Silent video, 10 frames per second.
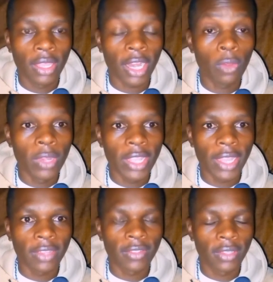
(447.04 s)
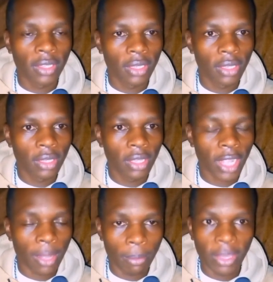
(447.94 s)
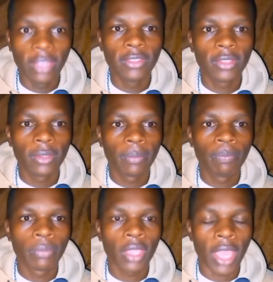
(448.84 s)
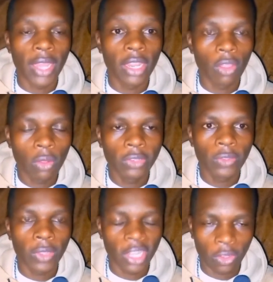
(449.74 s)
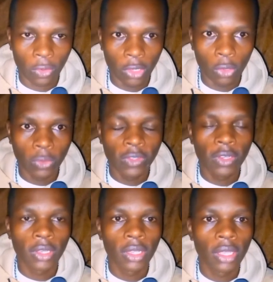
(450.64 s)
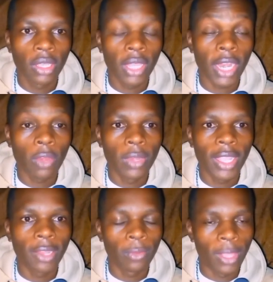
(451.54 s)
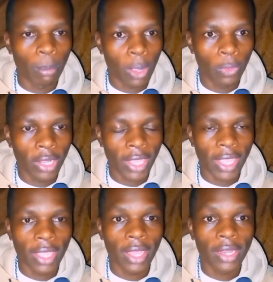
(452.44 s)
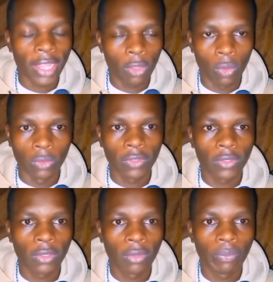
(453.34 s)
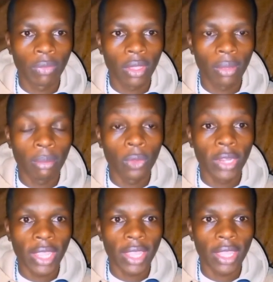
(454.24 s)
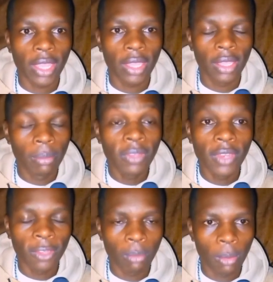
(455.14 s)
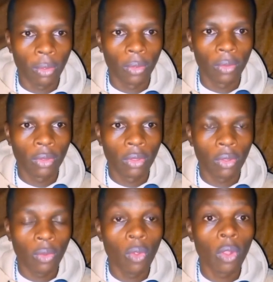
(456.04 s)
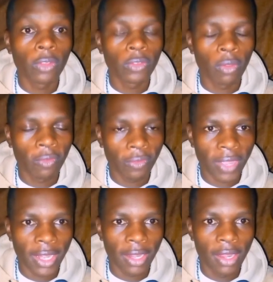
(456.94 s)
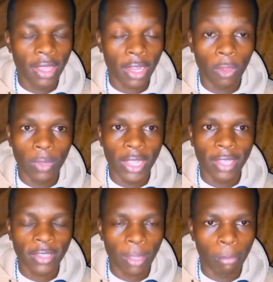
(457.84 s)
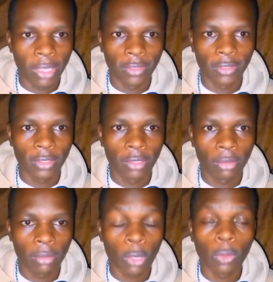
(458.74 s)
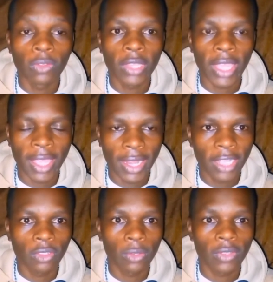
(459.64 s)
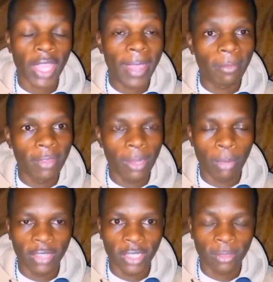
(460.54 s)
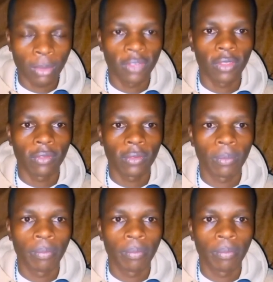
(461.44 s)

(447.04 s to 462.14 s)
Raila Odinga's campaigns, and he also introduced Raila Odinga to the Mount Kenya tycoons, Mount Kenya business people, who also funded Raila Odinga's campaigns, because elections are very much expensive.